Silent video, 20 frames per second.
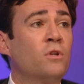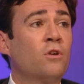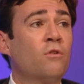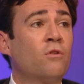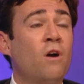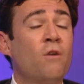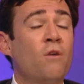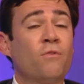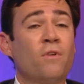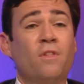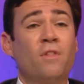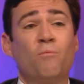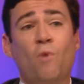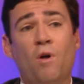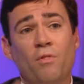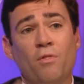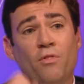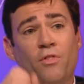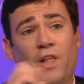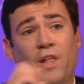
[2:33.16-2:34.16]
and growth. And the
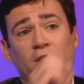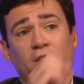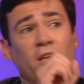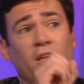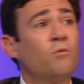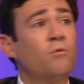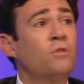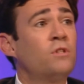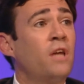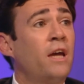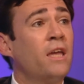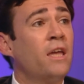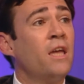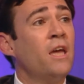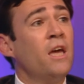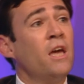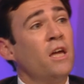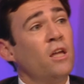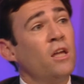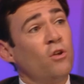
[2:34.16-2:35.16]
one last thing I would say,
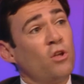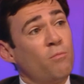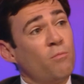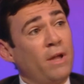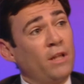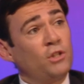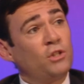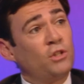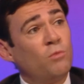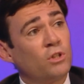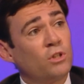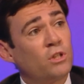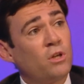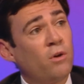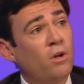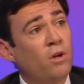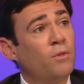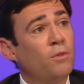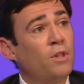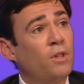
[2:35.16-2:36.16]
you mentioned what's
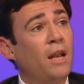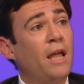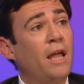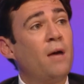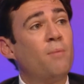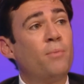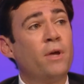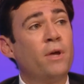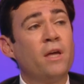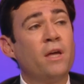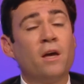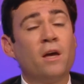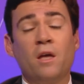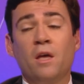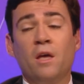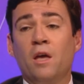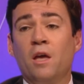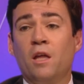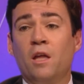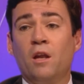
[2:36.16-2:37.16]
going on with the LEP here.
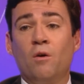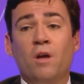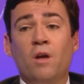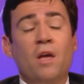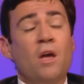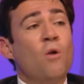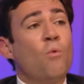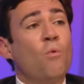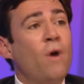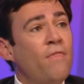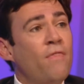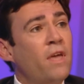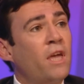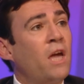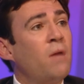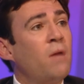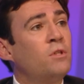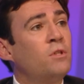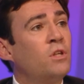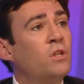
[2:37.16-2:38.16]
When they
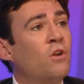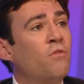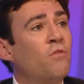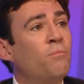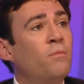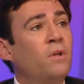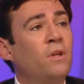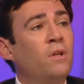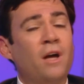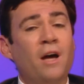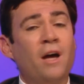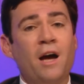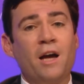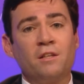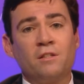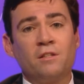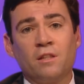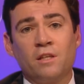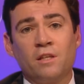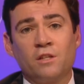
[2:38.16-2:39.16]
came into government, I
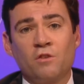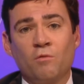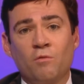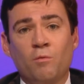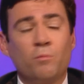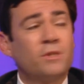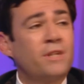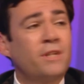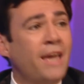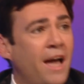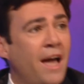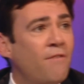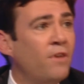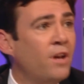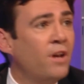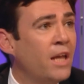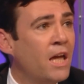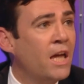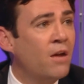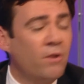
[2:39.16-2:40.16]
just think this government was
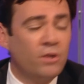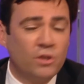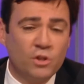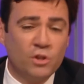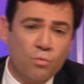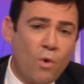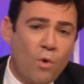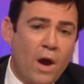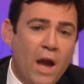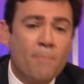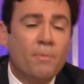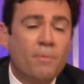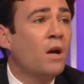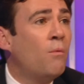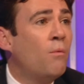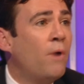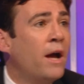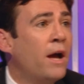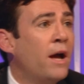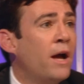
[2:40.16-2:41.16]
cavalier in just wiping
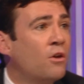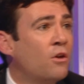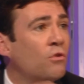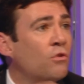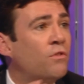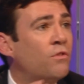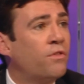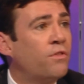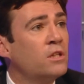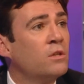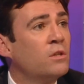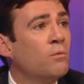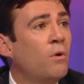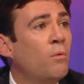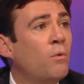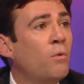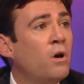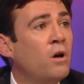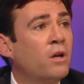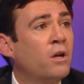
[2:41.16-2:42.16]
away good things that were
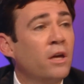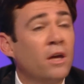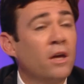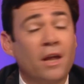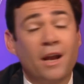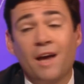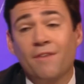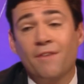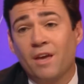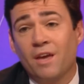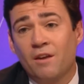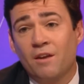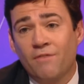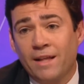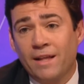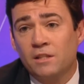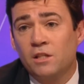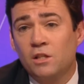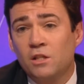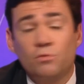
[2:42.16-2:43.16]
working. And I think
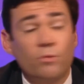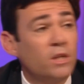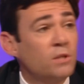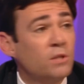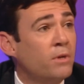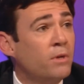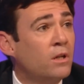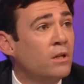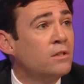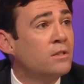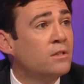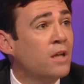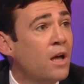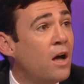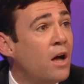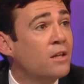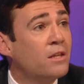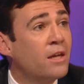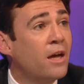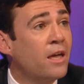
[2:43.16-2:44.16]
Advantage West Midlands, the
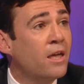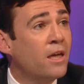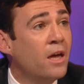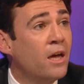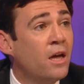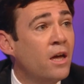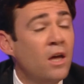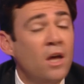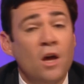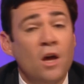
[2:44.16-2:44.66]
RDA here,